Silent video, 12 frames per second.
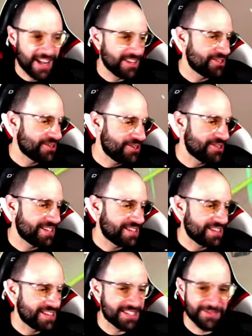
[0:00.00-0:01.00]
also
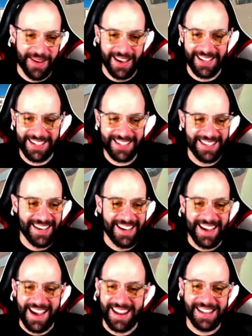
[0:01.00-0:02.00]
using these smileys.
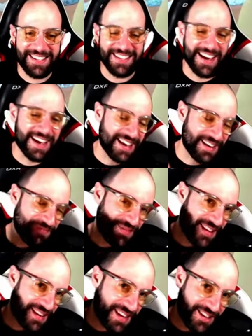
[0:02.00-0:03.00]
And, it's, uh,
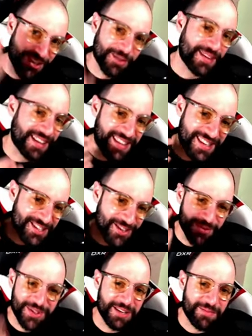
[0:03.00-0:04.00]
and they told me that it's
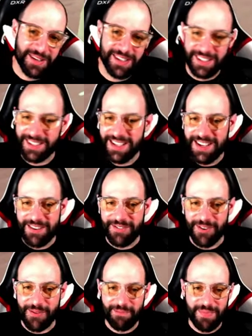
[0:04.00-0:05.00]
so typical.
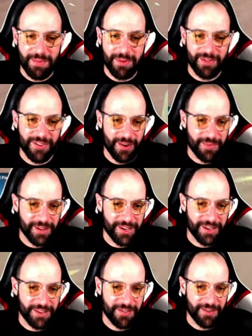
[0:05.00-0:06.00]
From people from
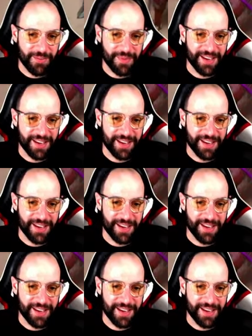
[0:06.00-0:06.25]
the from